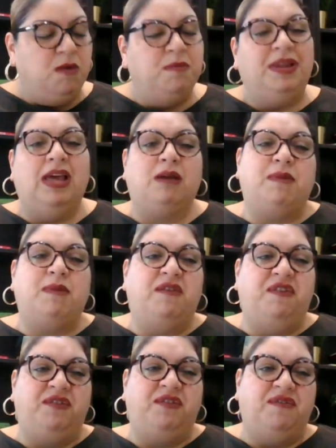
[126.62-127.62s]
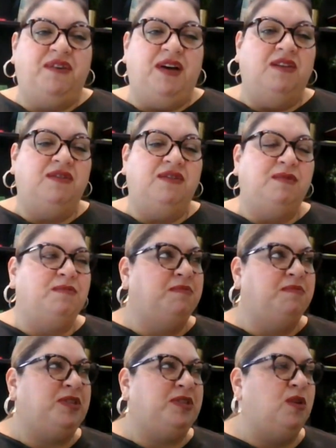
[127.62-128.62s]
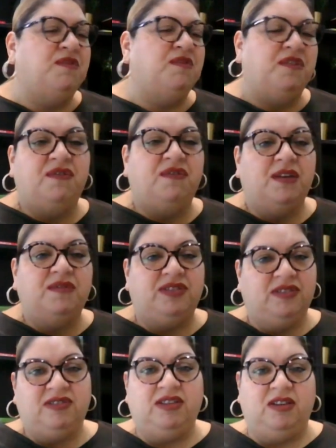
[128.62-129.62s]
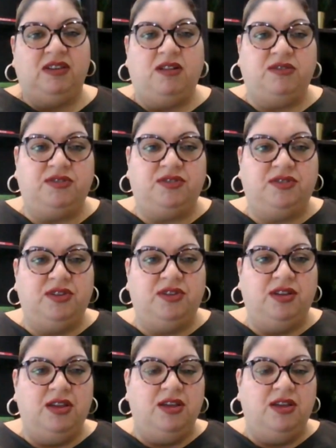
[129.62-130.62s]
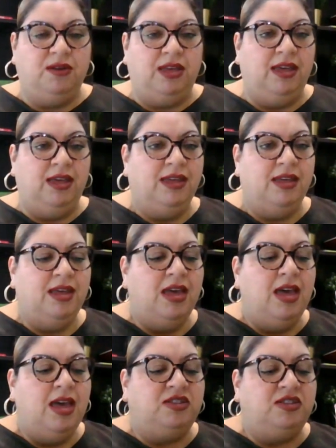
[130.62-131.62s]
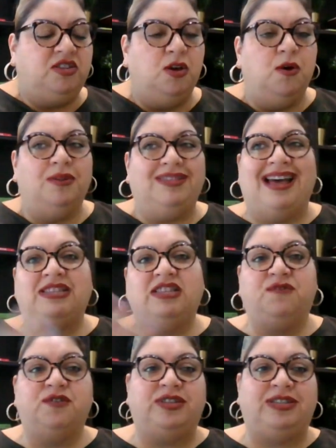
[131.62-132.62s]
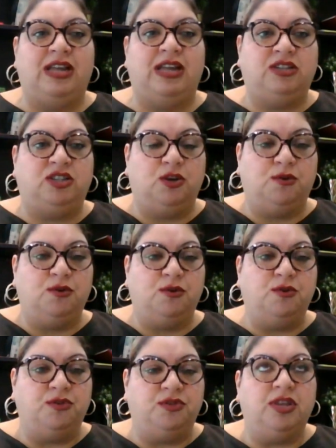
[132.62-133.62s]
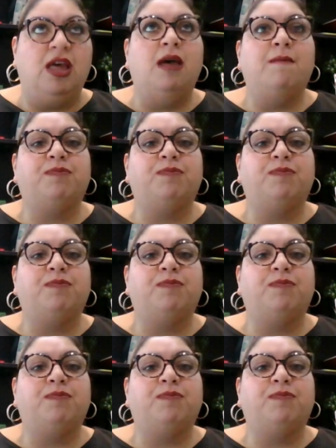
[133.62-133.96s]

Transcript: It would be like about between 55 and $60. Okay. So that's for Santa Cruz.